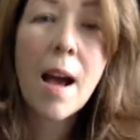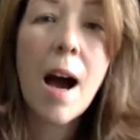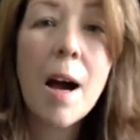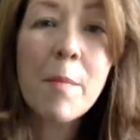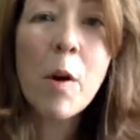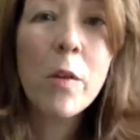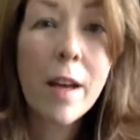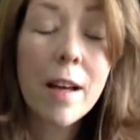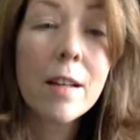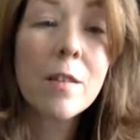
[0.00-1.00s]
I'm
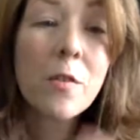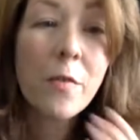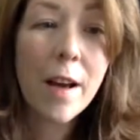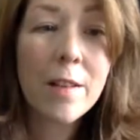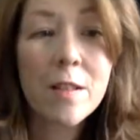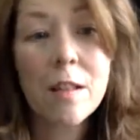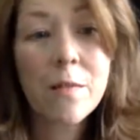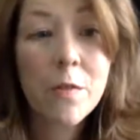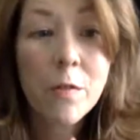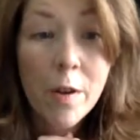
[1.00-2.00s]
Olga, founder
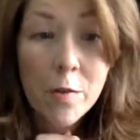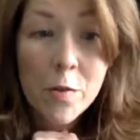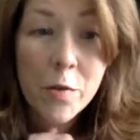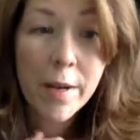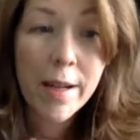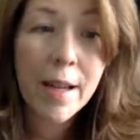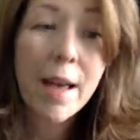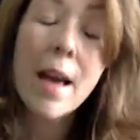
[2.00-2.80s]
of The Rose Tree,